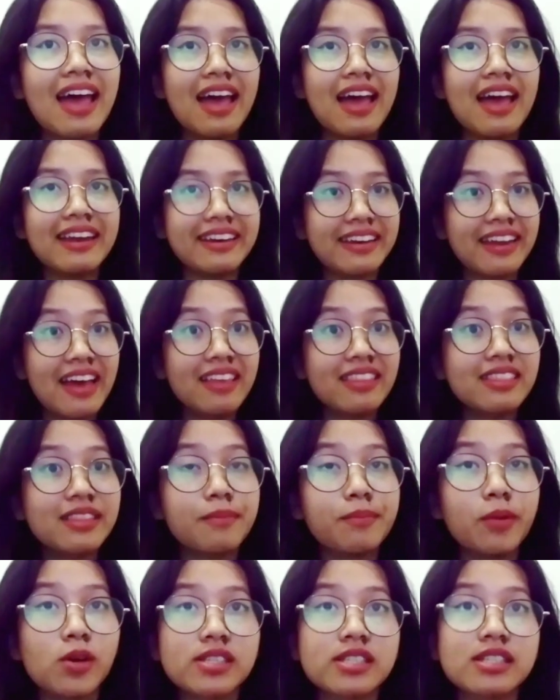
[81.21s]
And then the
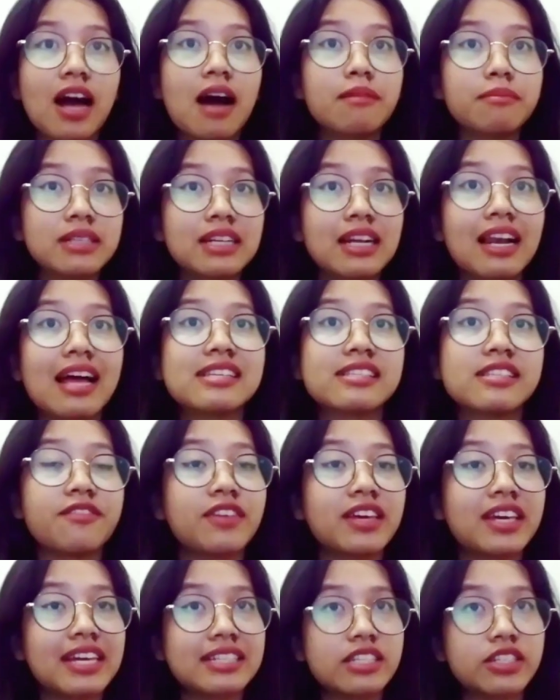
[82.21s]
most common
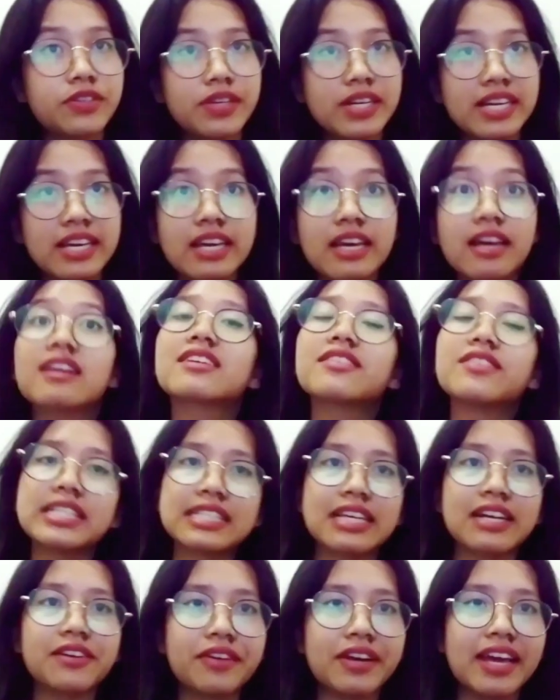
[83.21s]
classificatory
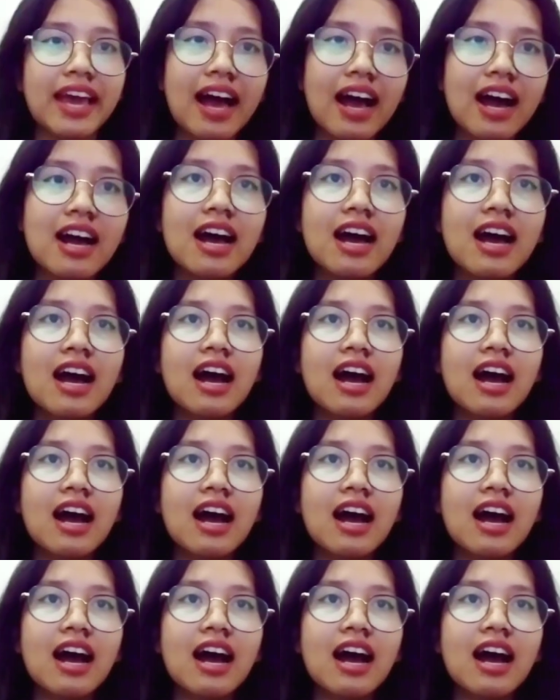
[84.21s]
criteria